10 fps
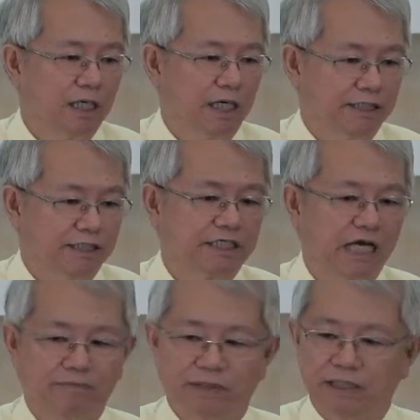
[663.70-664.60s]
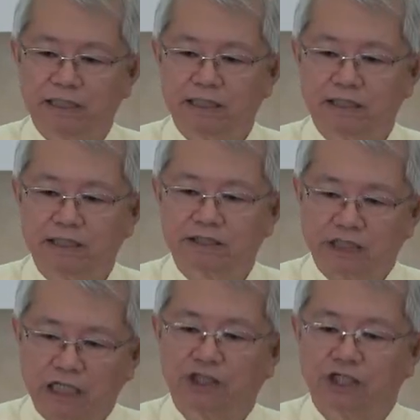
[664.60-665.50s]
a disciple
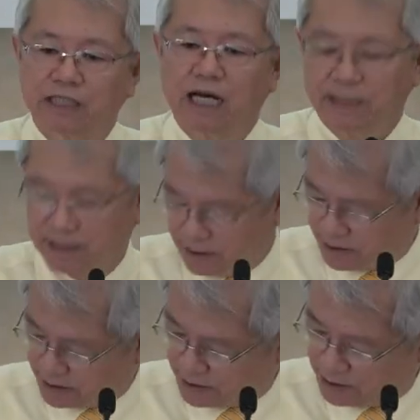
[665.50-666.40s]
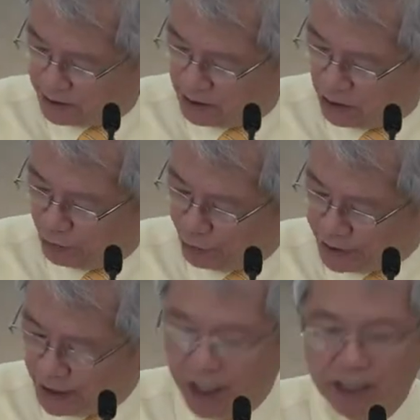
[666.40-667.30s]
touches others
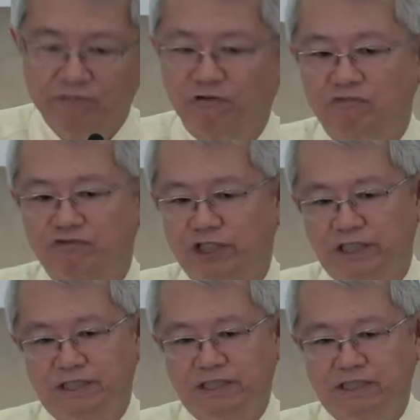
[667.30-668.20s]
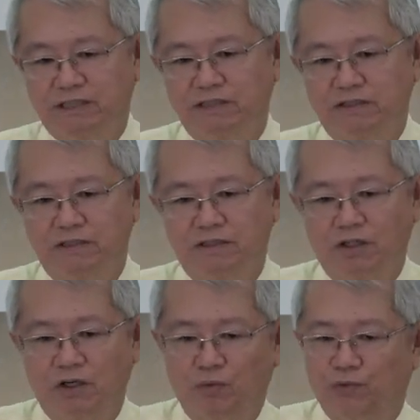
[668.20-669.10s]
with the love of Jesus.
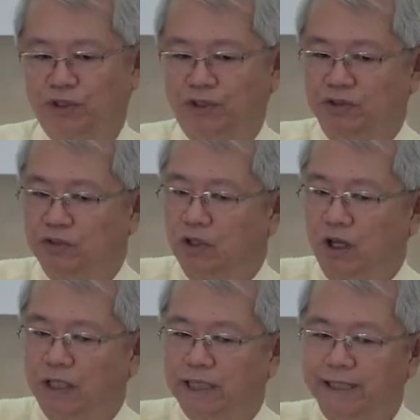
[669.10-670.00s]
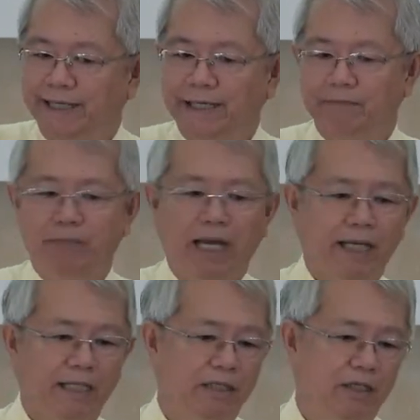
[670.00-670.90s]
We no longer hit
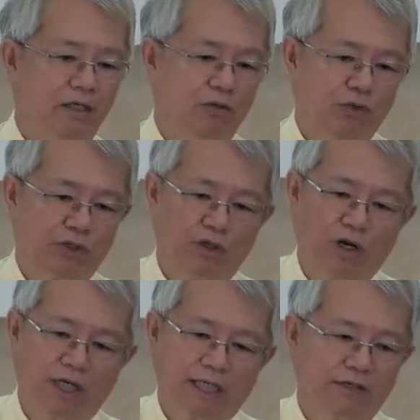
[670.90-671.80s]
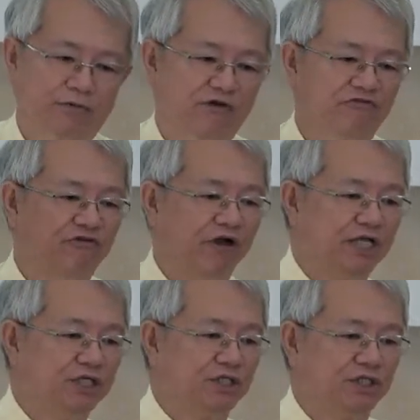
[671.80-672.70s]
back, we no longer
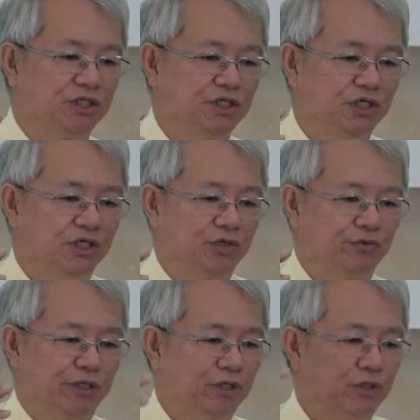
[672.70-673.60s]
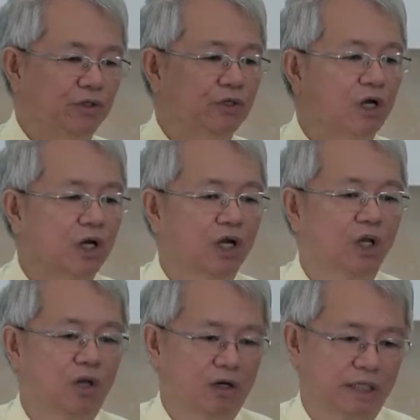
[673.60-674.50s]
revenge, we no
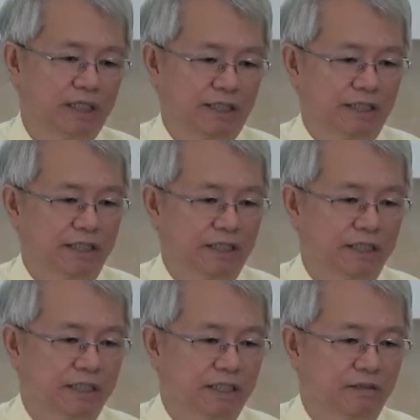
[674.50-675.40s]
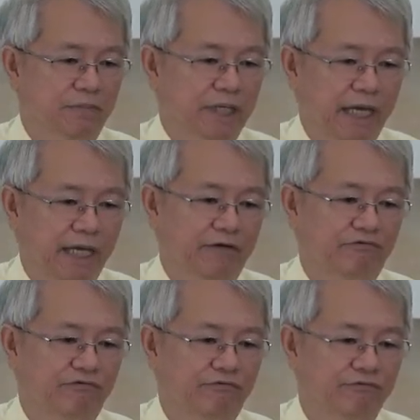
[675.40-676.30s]
longer
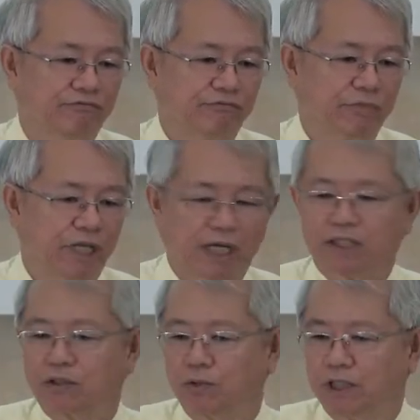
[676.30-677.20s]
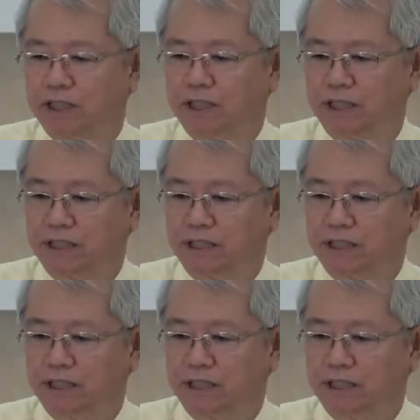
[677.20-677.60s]
behave like the world,